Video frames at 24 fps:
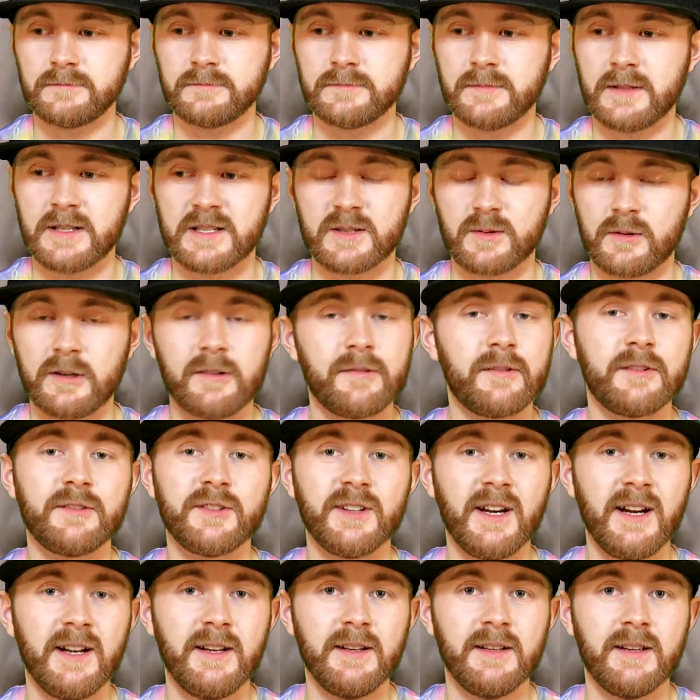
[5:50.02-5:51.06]
It's worth a
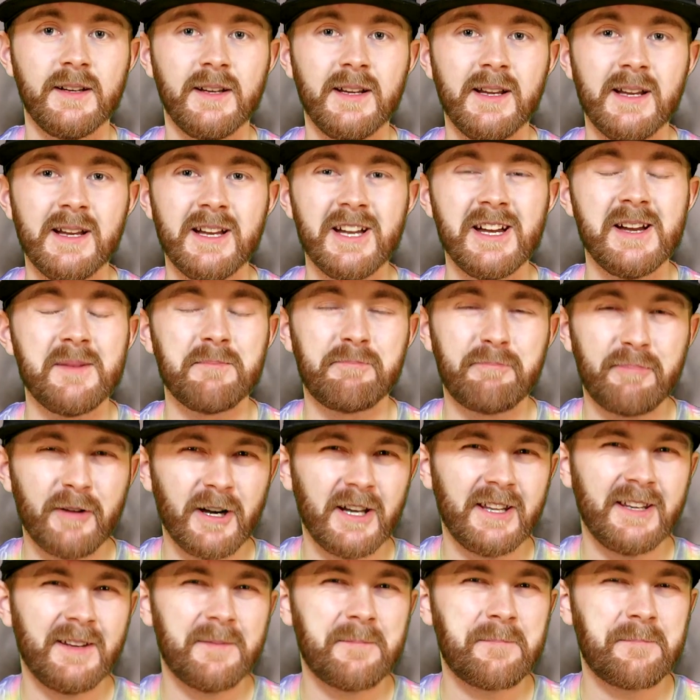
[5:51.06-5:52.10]
try.
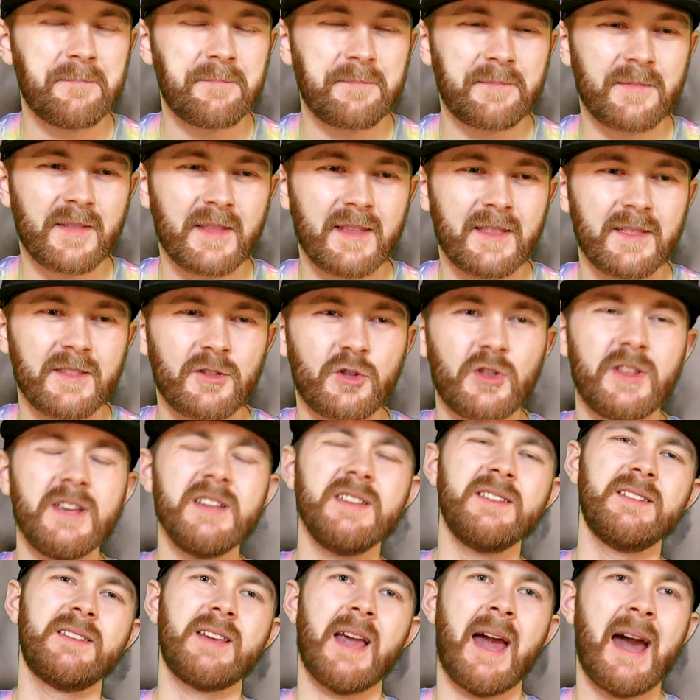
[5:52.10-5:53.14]
But
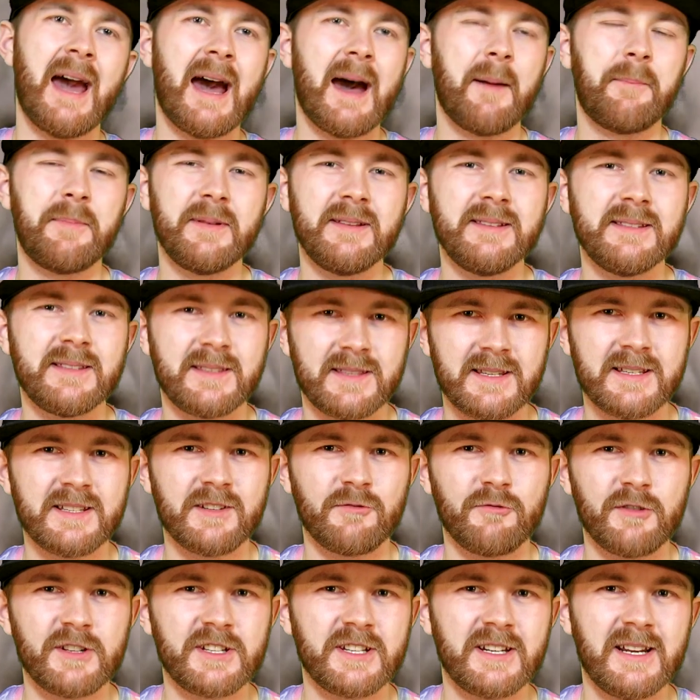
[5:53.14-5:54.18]
this
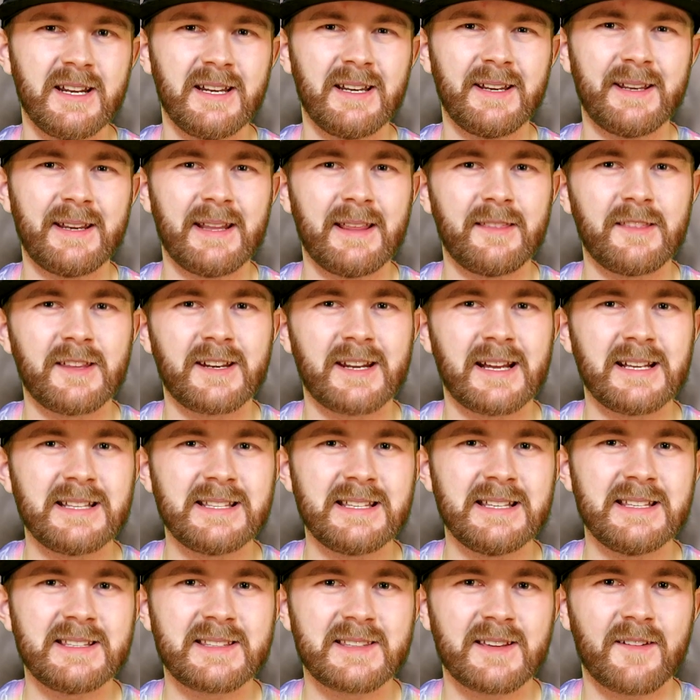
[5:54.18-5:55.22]
originated in the
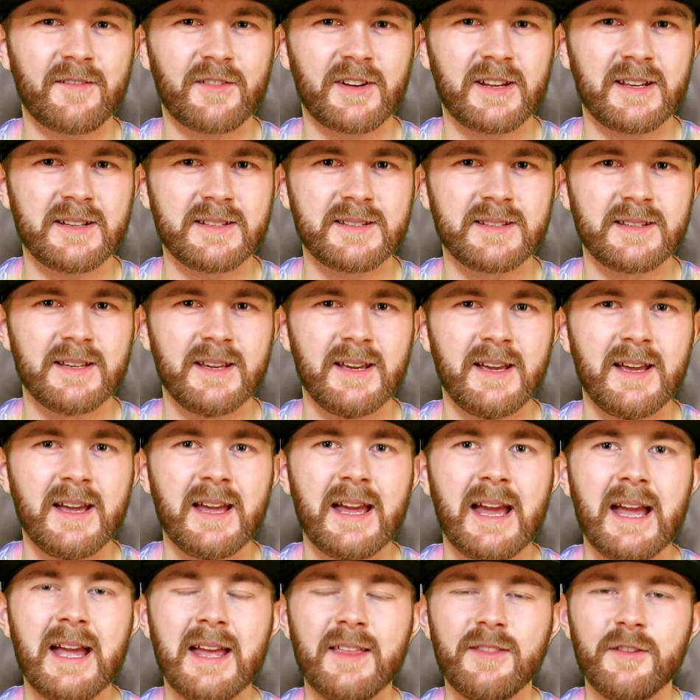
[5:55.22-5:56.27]
1970s,
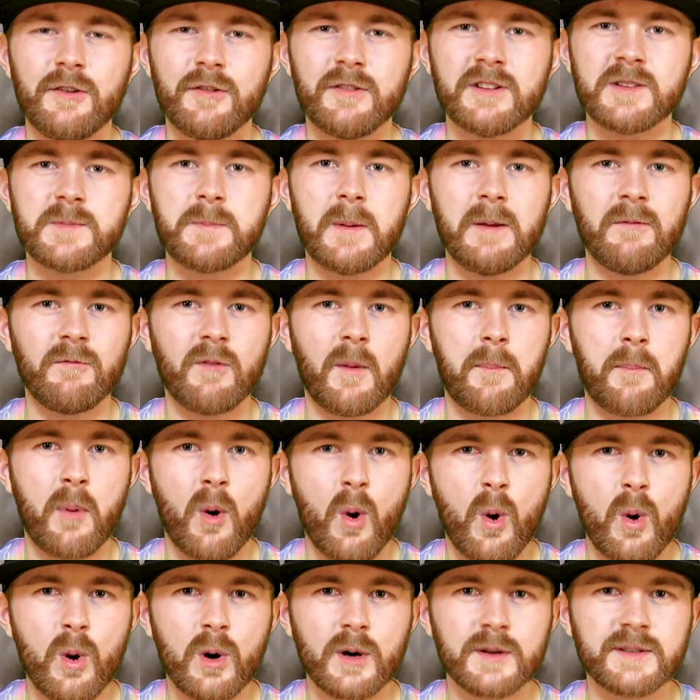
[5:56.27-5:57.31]
and there has been
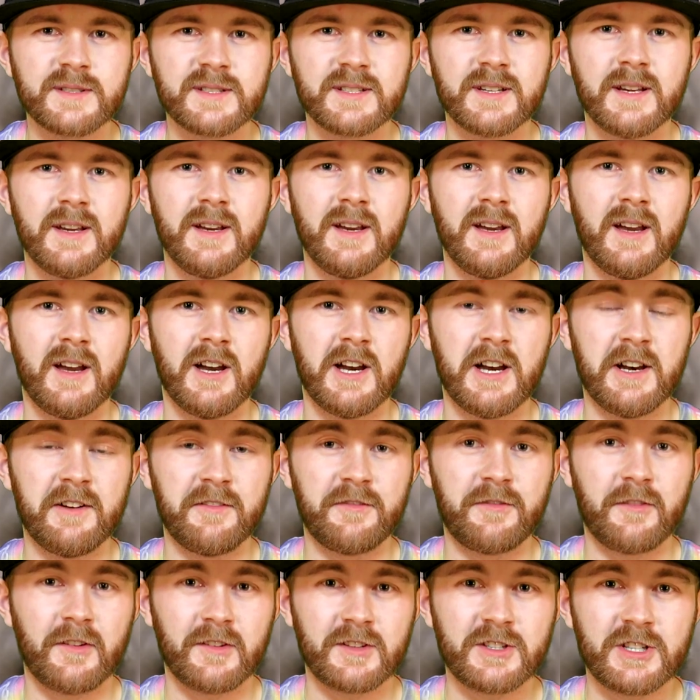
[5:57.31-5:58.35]
reports
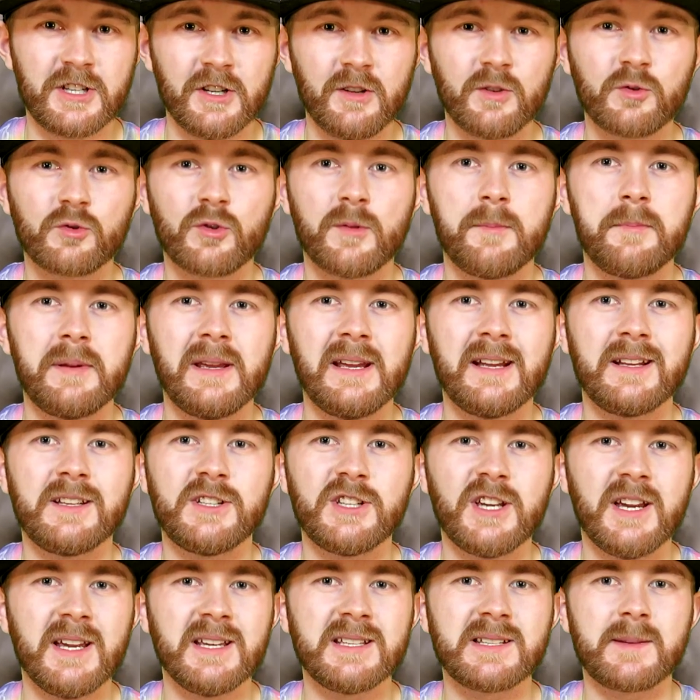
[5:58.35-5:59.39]
of children being
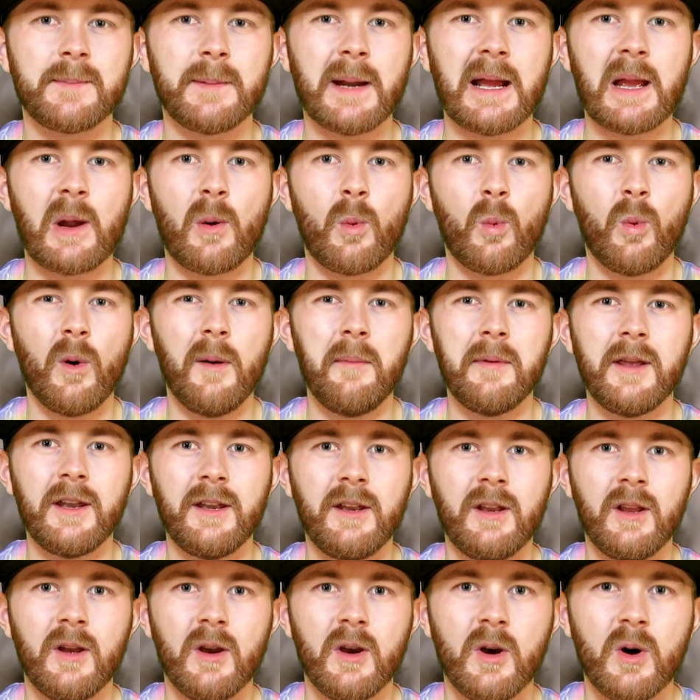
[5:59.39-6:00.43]
chased by a
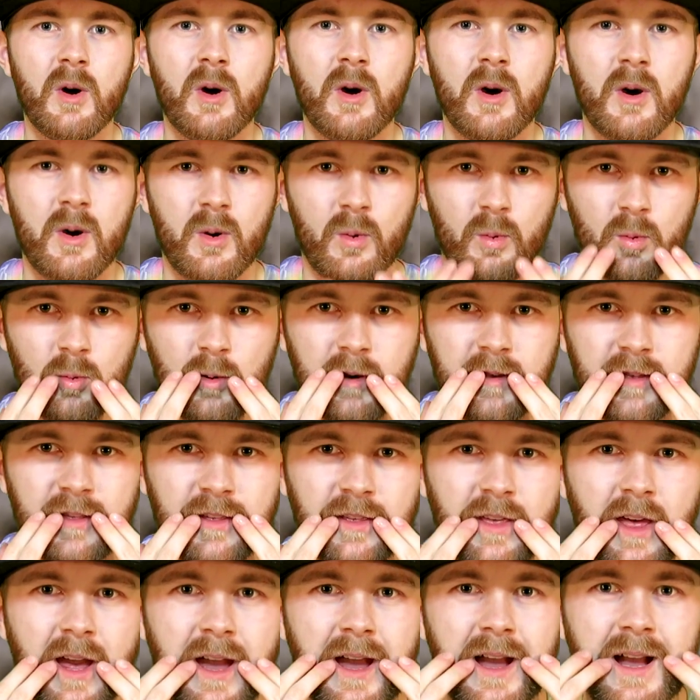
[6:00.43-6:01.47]
woman
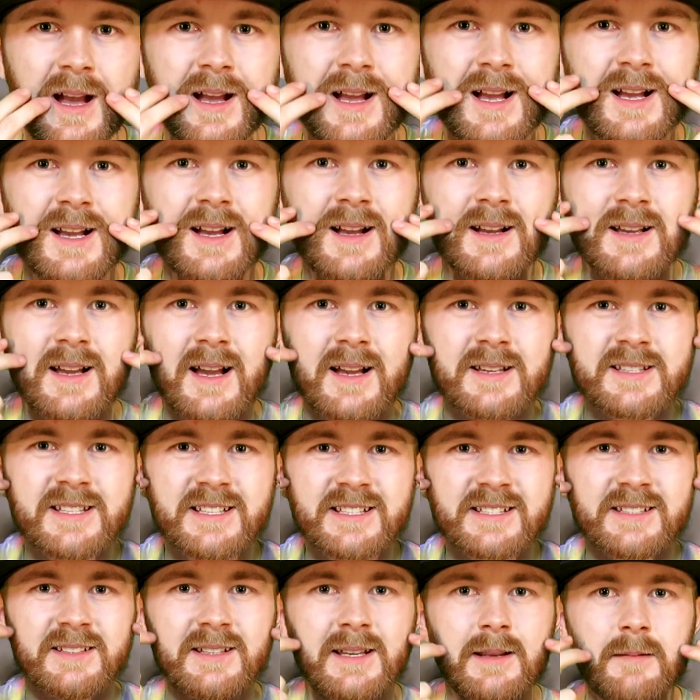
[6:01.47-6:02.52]
with a
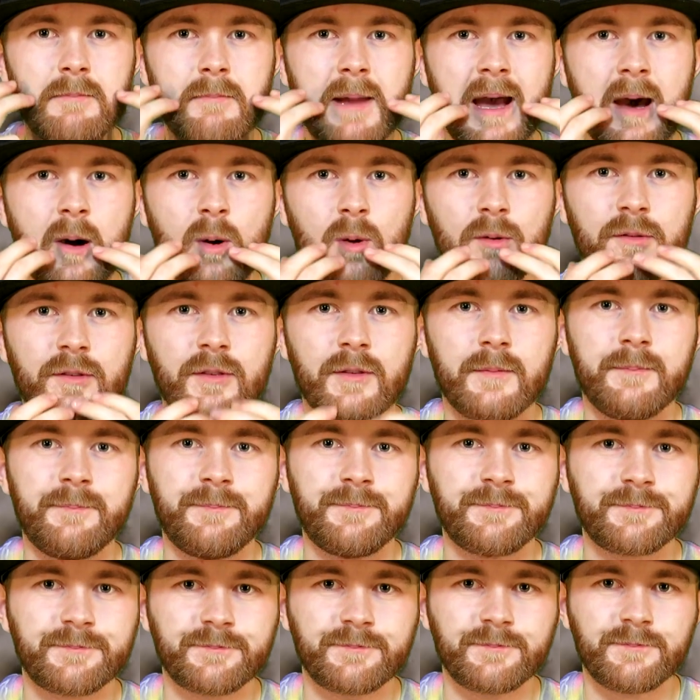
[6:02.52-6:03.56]
slit mouth.
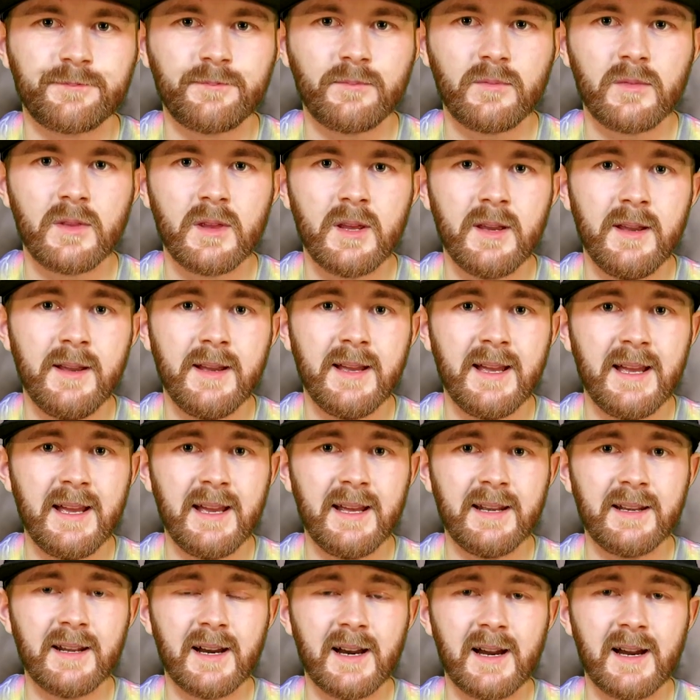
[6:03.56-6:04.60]
And